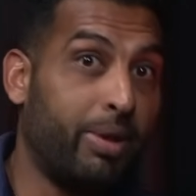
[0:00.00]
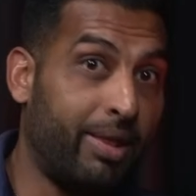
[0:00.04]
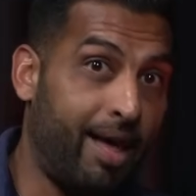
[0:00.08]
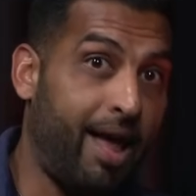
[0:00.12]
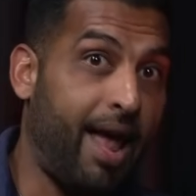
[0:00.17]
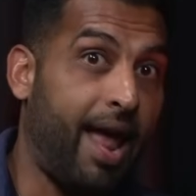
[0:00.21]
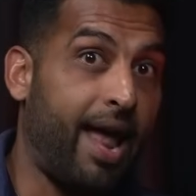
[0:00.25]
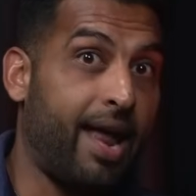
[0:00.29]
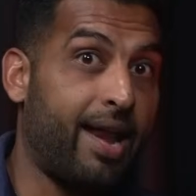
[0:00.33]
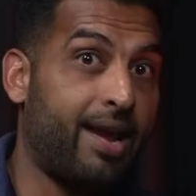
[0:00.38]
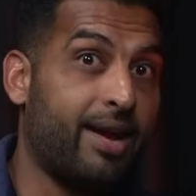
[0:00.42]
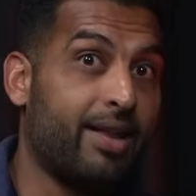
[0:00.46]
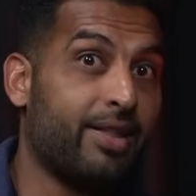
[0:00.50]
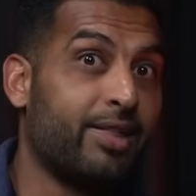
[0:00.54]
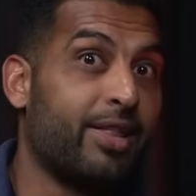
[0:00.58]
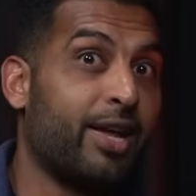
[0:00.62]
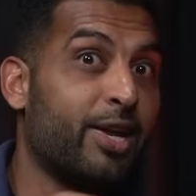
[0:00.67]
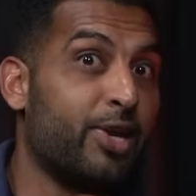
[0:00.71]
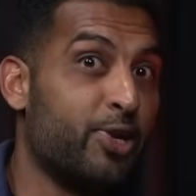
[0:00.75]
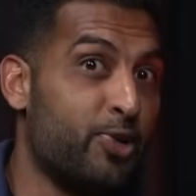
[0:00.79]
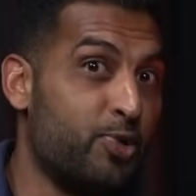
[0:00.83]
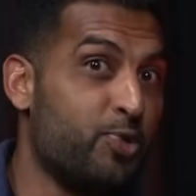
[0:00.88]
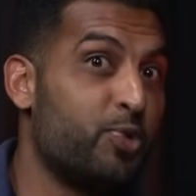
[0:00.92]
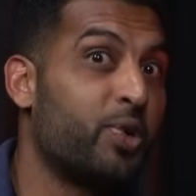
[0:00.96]
plan
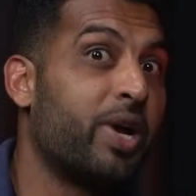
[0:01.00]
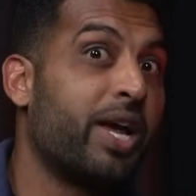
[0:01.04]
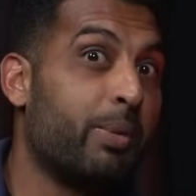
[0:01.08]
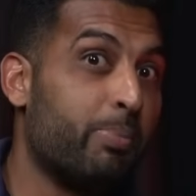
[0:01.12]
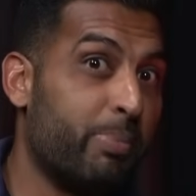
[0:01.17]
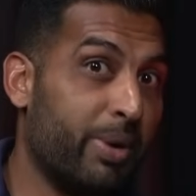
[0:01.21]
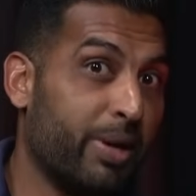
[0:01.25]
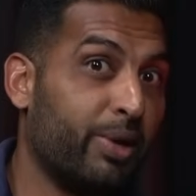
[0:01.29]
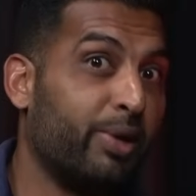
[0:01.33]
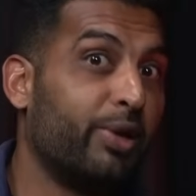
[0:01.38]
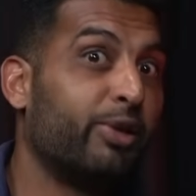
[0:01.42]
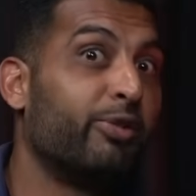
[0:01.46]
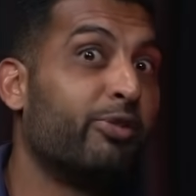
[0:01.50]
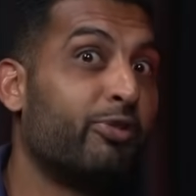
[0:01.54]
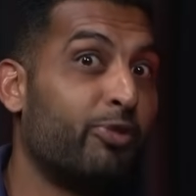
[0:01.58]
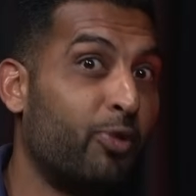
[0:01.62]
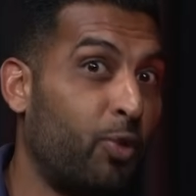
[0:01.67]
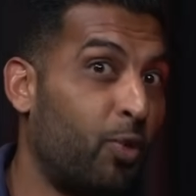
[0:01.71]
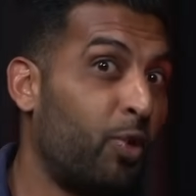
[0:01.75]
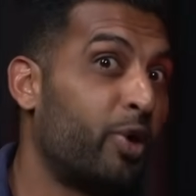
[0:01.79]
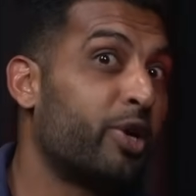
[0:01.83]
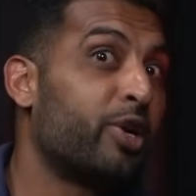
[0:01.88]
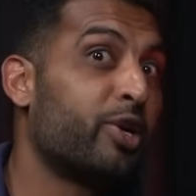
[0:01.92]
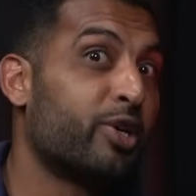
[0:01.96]
that you can build
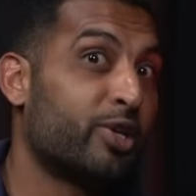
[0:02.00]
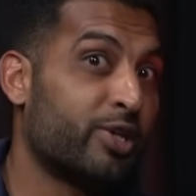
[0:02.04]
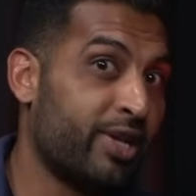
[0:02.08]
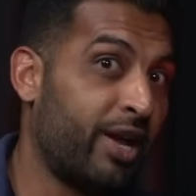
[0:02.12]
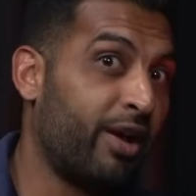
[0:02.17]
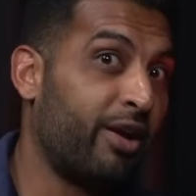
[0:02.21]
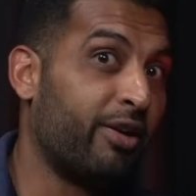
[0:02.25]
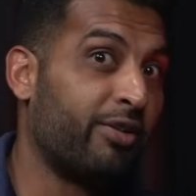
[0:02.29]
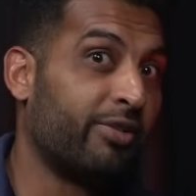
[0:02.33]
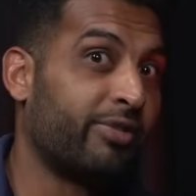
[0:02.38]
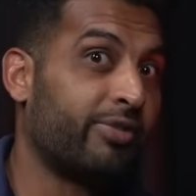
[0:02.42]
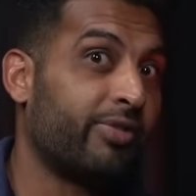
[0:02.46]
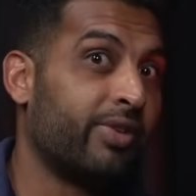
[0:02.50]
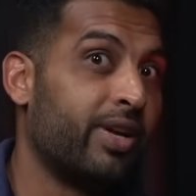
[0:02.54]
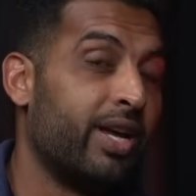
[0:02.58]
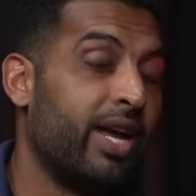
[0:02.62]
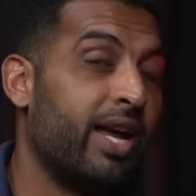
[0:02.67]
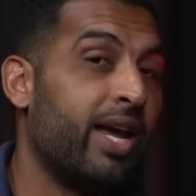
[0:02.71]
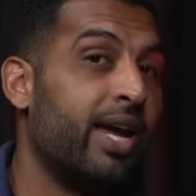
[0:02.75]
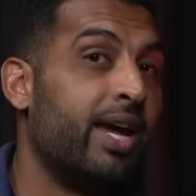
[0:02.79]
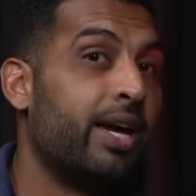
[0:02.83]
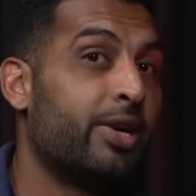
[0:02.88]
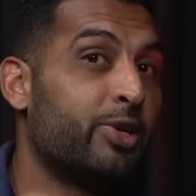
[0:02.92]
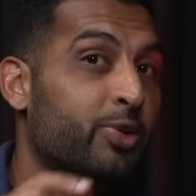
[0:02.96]
for yourself
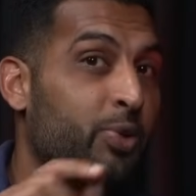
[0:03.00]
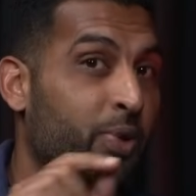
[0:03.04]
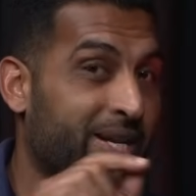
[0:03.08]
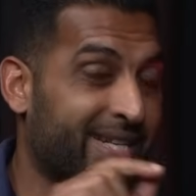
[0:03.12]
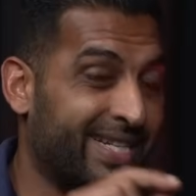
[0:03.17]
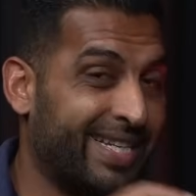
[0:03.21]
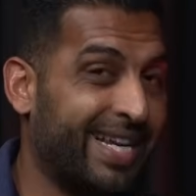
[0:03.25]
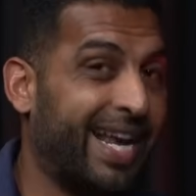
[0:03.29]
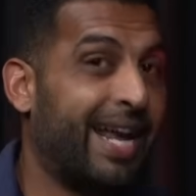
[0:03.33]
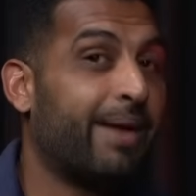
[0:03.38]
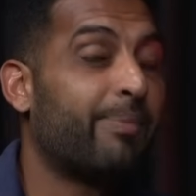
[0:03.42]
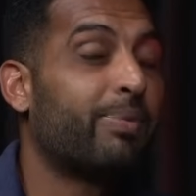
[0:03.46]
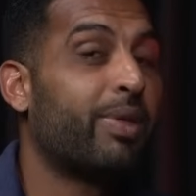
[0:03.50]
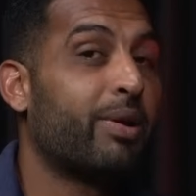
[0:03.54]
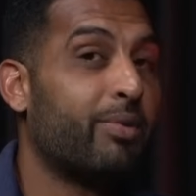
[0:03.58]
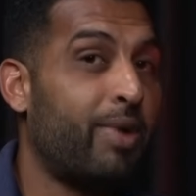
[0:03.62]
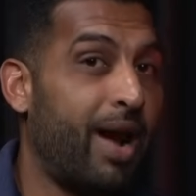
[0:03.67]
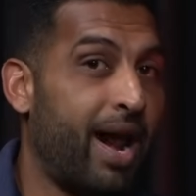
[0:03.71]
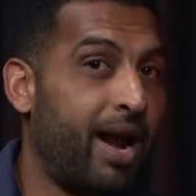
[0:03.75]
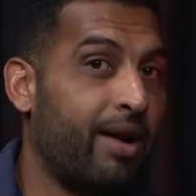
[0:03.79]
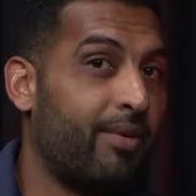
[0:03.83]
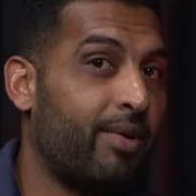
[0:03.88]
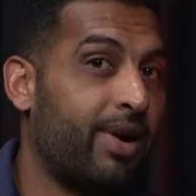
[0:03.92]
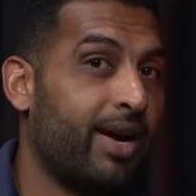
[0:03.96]
to escape the
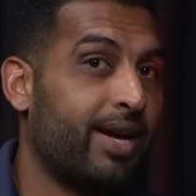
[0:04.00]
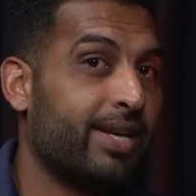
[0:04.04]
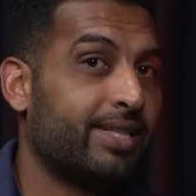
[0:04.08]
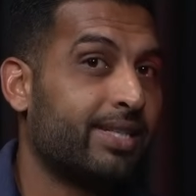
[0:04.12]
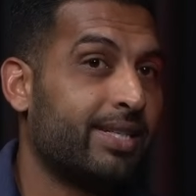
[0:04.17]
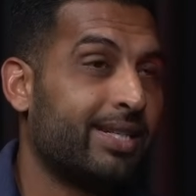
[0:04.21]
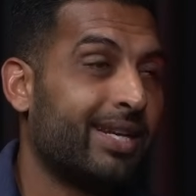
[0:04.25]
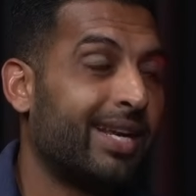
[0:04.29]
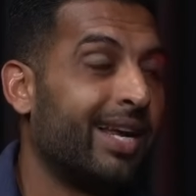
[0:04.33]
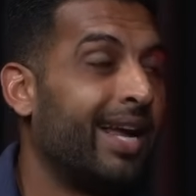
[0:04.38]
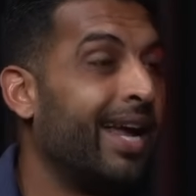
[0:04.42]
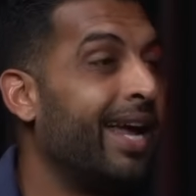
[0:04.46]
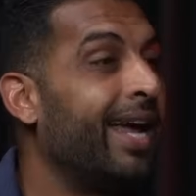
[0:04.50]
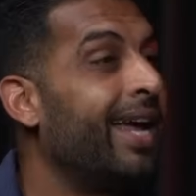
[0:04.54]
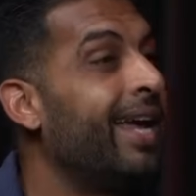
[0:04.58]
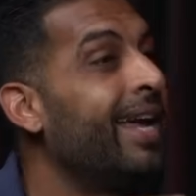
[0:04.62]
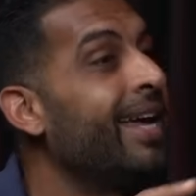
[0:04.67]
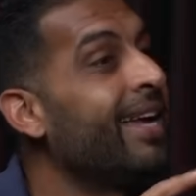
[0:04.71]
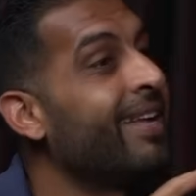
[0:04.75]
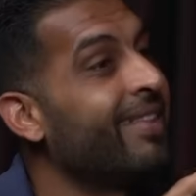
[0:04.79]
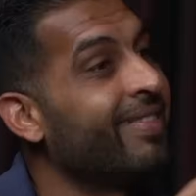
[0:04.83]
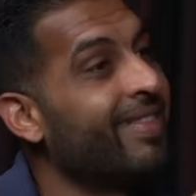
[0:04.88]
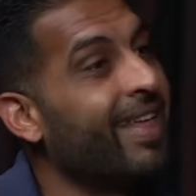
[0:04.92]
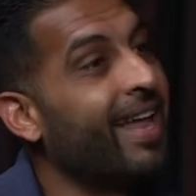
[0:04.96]
rat race
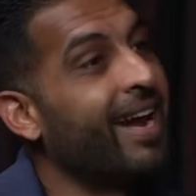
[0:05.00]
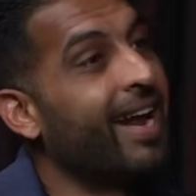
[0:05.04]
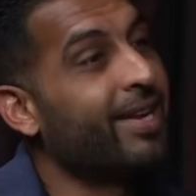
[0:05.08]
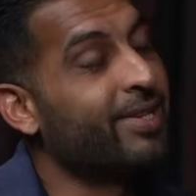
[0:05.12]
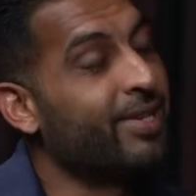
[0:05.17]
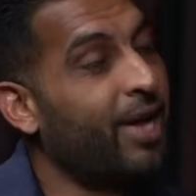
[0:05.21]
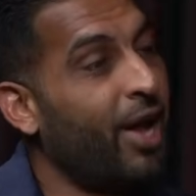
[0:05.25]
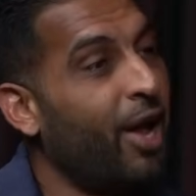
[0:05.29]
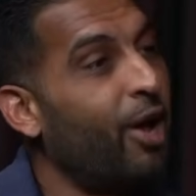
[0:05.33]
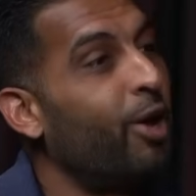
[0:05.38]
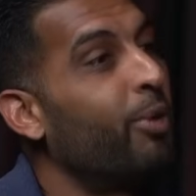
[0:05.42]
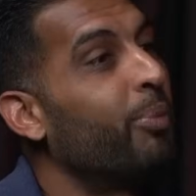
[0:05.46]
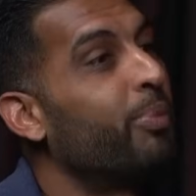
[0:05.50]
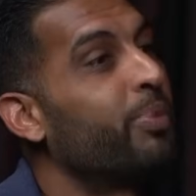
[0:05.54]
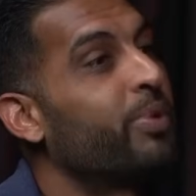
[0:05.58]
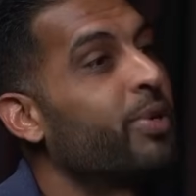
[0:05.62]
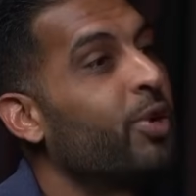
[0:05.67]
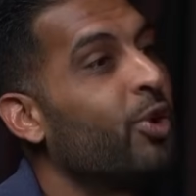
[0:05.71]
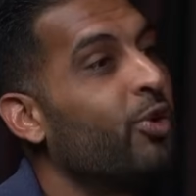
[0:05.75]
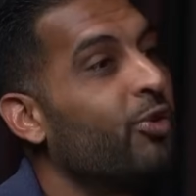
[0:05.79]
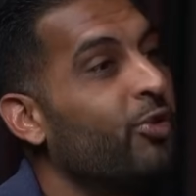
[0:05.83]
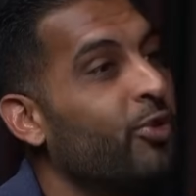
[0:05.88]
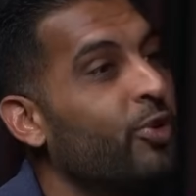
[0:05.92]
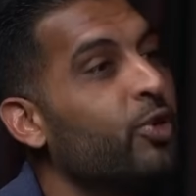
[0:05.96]
that has helped
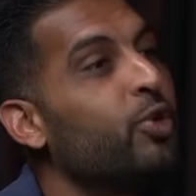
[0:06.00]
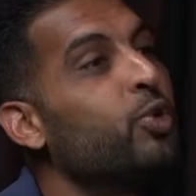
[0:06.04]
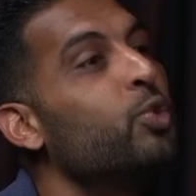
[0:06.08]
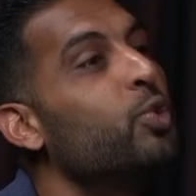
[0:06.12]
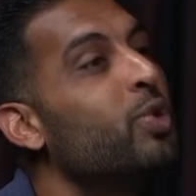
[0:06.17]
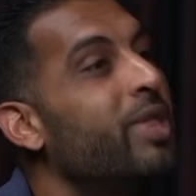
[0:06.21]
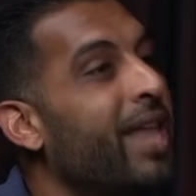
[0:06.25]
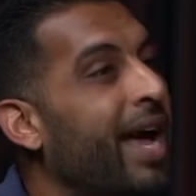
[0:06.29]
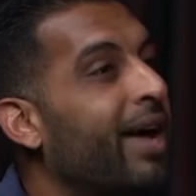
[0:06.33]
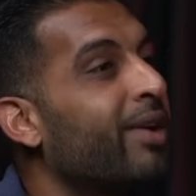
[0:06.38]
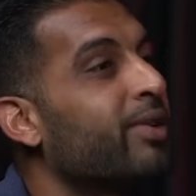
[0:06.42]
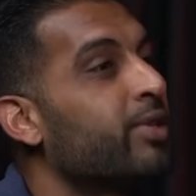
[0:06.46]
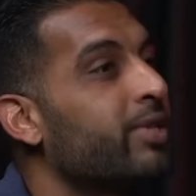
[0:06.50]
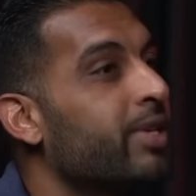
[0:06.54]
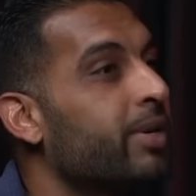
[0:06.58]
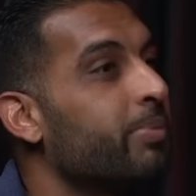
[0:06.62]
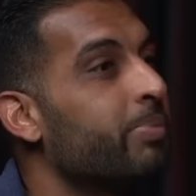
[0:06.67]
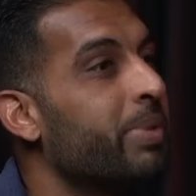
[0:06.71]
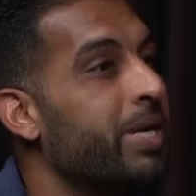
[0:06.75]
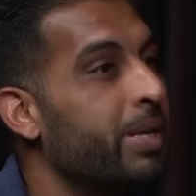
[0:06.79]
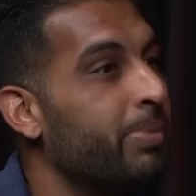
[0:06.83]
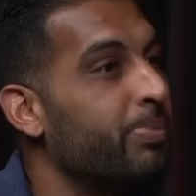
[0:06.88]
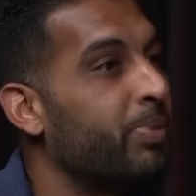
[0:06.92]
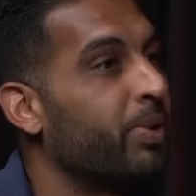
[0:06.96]
over
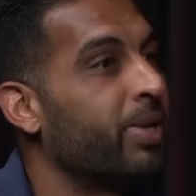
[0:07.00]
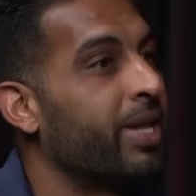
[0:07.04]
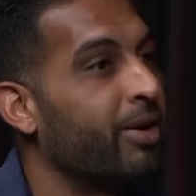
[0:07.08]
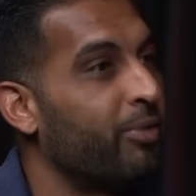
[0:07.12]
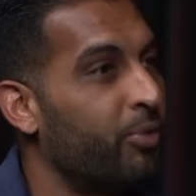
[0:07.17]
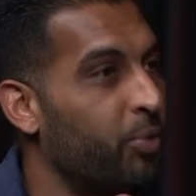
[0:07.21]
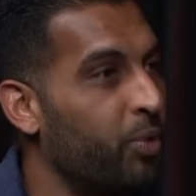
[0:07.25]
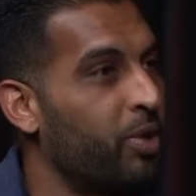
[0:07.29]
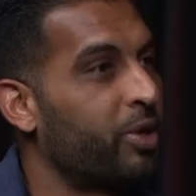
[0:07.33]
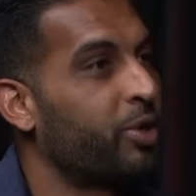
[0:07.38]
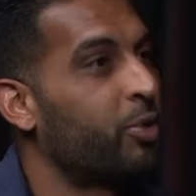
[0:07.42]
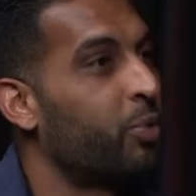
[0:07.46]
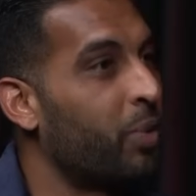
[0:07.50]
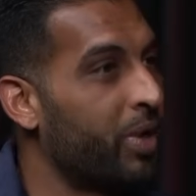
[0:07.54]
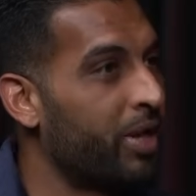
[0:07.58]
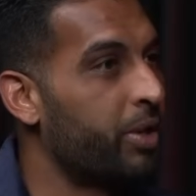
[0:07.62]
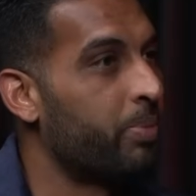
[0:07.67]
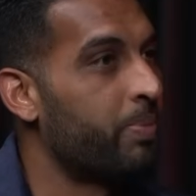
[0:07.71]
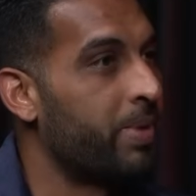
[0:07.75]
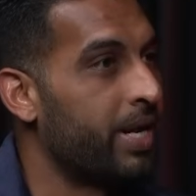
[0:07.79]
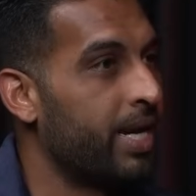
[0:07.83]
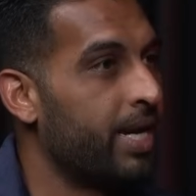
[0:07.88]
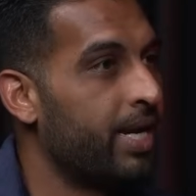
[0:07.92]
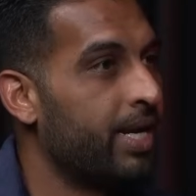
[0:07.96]
2,000 people that have worked
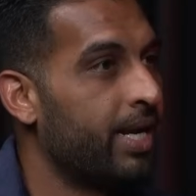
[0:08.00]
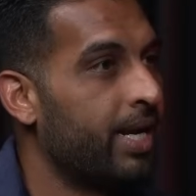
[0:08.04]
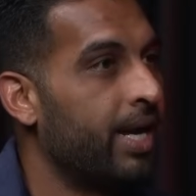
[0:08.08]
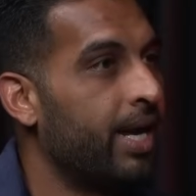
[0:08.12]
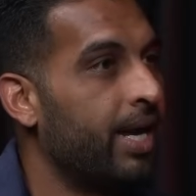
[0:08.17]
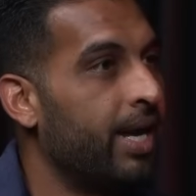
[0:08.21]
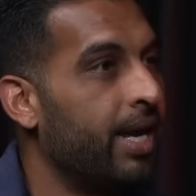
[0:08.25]
with me.